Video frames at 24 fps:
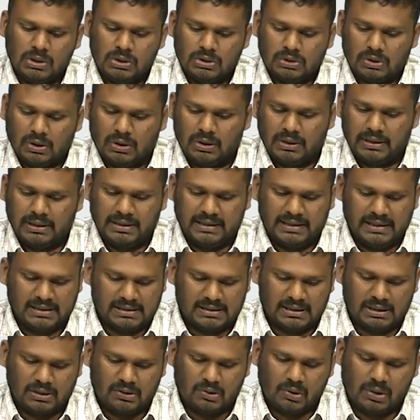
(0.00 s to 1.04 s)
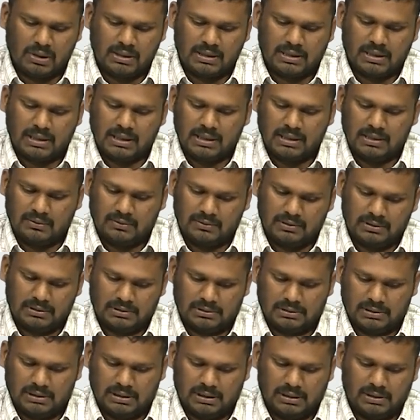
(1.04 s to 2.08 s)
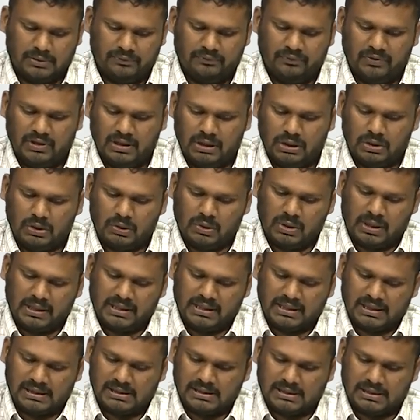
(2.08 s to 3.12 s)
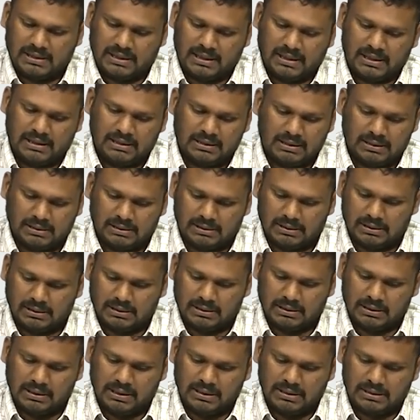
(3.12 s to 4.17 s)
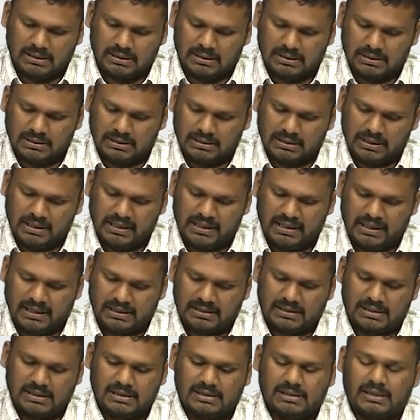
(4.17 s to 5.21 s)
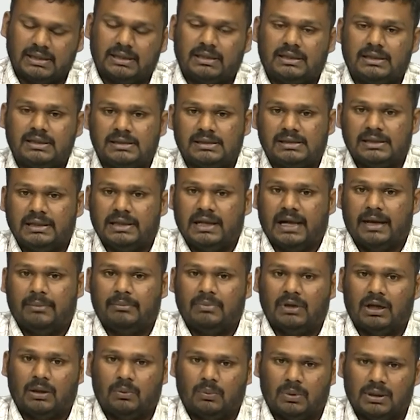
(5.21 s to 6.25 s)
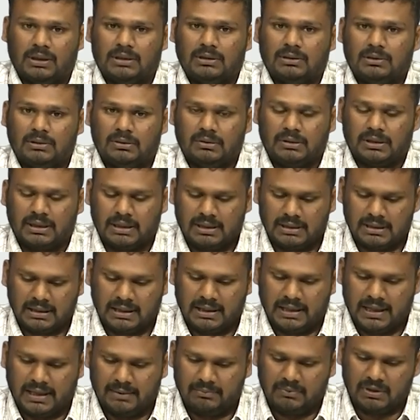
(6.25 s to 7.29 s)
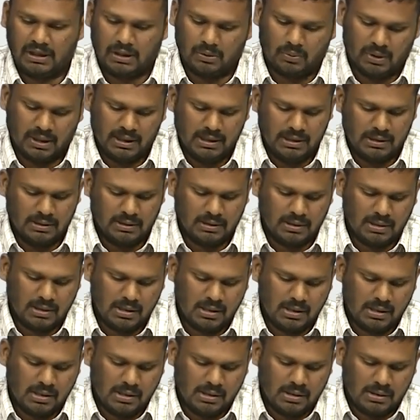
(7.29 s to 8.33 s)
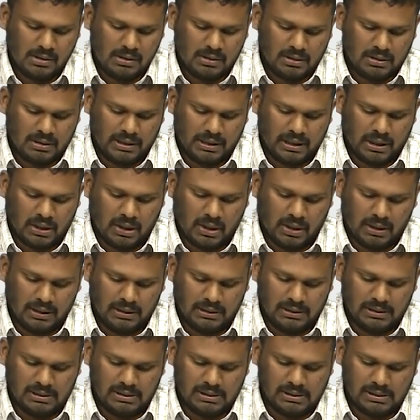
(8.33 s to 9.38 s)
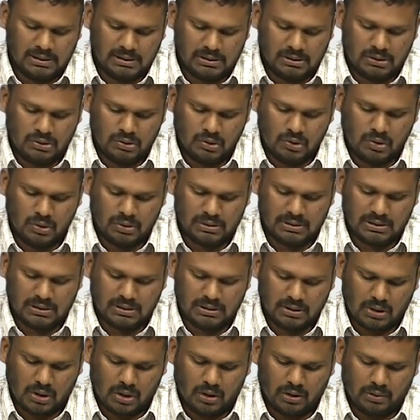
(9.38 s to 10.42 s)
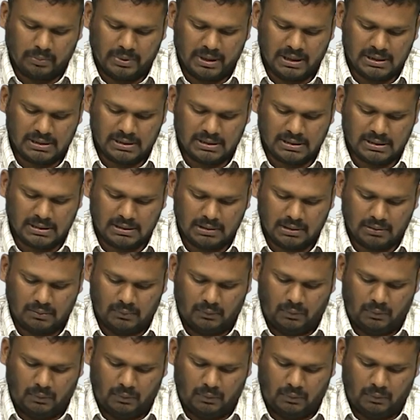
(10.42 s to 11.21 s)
So in this equality, uh, we need to understand uh, this uh, indexing set, this lambda one. Okay. The lambda one, recall this is those orbits.